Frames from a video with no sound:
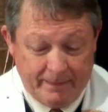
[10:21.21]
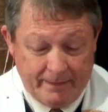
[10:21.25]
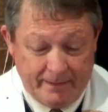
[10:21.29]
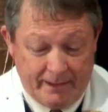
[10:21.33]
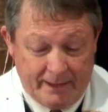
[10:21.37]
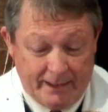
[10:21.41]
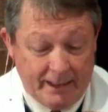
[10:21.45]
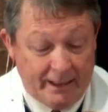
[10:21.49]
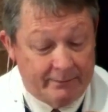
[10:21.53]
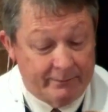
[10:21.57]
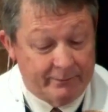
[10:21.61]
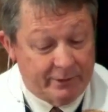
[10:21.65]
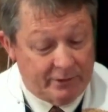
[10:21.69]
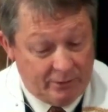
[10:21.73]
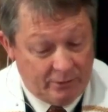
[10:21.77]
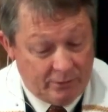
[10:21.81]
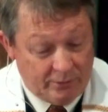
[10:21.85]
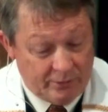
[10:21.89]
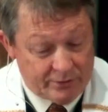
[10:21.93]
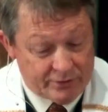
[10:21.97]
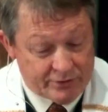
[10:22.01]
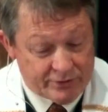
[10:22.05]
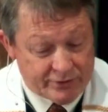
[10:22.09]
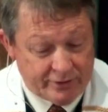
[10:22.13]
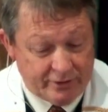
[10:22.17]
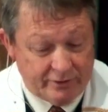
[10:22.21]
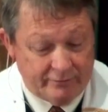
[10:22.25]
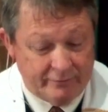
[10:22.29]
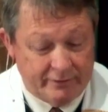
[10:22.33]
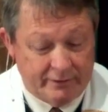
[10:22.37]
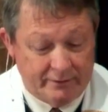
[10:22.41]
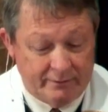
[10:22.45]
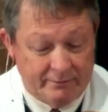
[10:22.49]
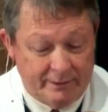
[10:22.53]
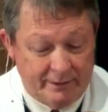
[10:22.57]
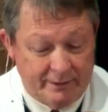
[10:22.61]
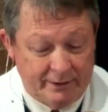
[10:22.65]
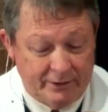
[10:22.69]
I am the Lord's
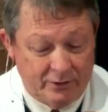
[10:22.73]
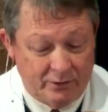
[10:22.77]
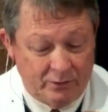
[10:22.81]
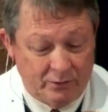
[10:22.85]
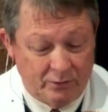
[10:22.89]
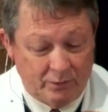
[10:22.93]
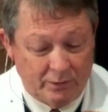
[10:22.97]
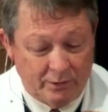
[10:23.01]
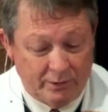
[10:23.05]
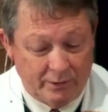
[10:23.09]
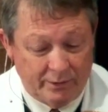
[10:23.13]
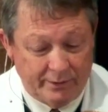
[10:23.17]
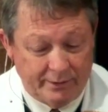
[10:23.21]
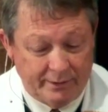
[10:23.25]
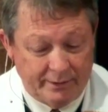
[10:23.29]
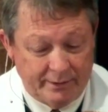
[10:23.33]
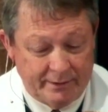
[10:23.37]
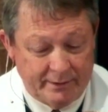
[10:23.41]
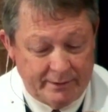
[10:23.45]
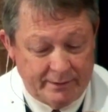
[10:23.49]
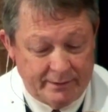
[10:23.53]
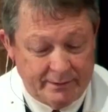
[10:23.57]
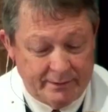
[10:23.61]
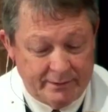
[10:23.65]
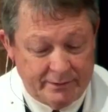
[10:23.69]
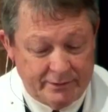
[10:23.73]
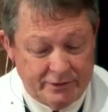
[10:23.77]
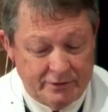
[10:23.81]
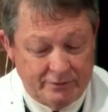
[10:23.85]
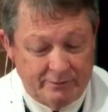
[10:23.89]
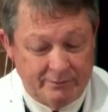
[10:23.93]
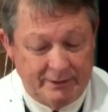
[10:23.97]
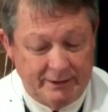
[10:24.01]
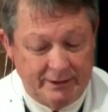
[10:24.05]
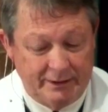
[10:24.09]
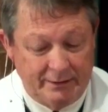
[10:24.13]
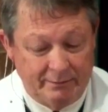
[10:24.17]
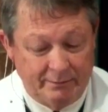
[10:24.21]
servant, may your word to
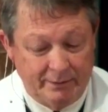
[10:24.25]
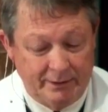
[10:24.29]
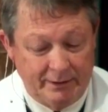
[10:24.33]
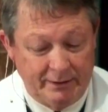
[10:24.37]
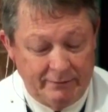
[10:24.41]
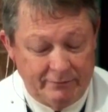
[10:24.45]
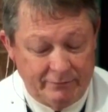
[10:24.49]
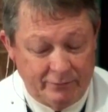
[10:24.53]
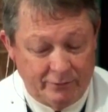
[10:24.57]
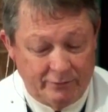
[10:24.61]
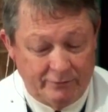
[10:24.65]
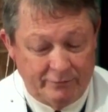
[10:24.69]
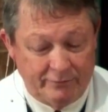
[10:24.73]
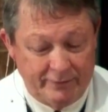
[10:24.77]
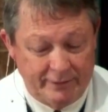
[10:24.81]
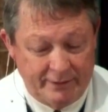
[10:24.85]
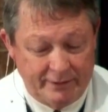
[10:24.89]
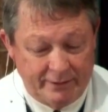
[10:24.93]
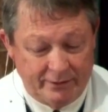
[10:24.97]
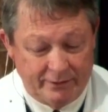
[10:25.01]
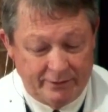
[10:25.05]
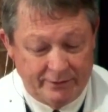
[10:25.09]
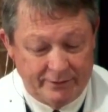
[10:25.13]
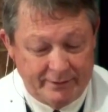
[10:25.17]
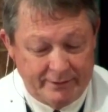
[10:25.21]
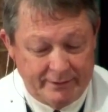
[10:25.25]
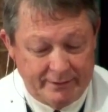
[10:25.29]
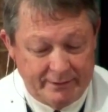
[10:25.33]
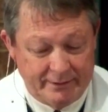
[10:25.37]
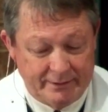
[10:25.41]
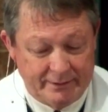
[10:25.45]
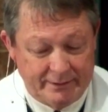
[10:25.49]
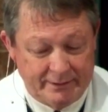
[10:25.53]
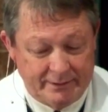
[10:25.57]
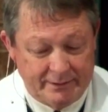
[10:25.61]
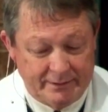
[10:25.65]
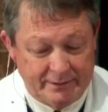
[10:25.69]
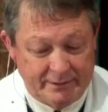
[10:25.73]
me be fulfilled.
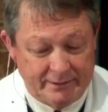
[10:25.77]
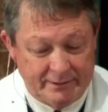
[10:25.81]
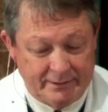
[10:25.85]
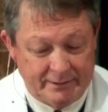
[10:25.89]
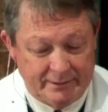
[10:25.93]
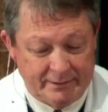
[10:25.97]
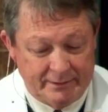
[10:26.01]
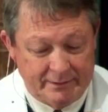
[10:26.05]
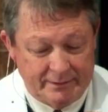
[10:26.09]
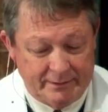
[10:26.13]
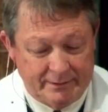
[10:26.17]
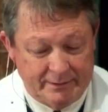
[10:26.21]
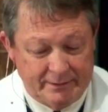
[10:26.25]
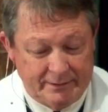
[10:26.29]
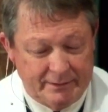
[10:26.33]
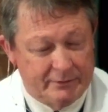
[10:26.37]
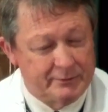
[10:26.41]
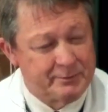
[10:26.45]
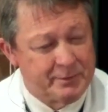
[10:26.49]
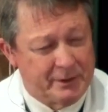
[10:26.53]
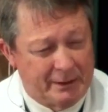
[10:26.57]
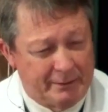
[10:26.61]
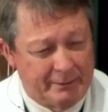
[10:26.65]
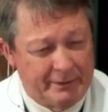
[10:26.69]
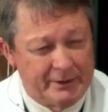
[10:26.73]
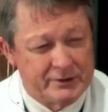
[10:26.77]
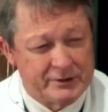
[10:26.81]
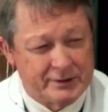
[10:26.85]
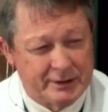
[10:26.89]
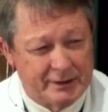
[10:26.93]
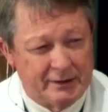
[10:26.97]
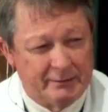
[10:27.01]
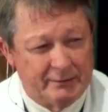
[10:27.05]
It's probably still a